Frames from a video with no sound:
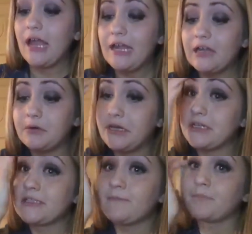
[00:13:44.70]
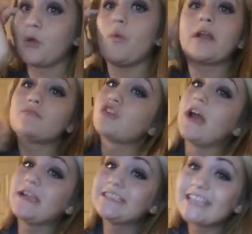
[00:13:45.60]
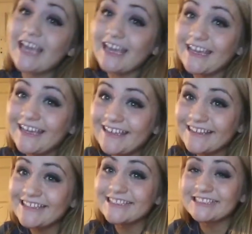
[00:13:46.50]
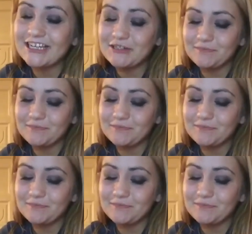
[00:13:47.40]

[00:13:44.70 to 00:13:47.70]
anyways, what I'm trying to say is